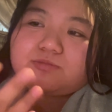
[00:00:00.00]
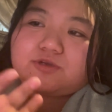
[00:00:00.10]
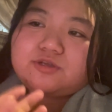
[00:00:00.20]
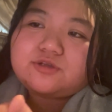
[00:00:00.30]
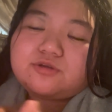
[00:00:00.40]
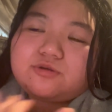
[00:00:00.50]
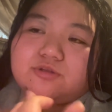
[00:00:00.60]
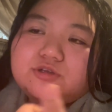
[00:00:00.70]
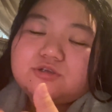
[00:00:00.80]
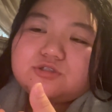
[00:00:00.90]
why you
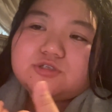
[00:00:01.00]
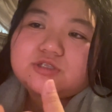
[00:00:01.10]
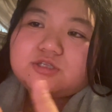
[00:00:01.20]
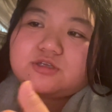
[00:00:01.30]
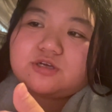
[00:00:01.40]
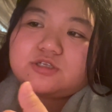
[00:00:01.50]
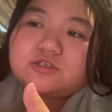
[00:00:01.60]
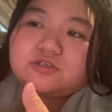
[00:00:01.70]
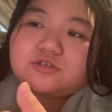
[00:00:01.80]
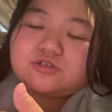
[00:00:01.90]
using other
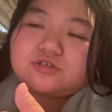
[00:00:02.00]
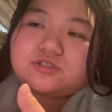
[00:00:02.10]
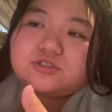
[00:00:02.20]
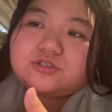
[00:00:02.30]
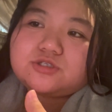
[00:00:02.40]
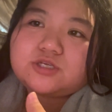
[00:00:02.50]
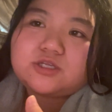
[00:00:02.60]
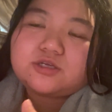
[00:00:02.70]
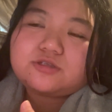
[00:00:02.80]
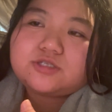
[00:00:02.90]
you and Charles using you
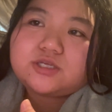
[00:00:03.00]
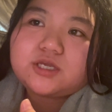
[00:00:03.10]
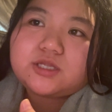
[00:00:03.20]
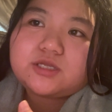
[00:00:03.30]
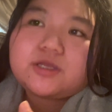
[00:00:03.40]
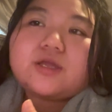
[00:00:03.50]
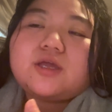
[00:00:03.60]
not together.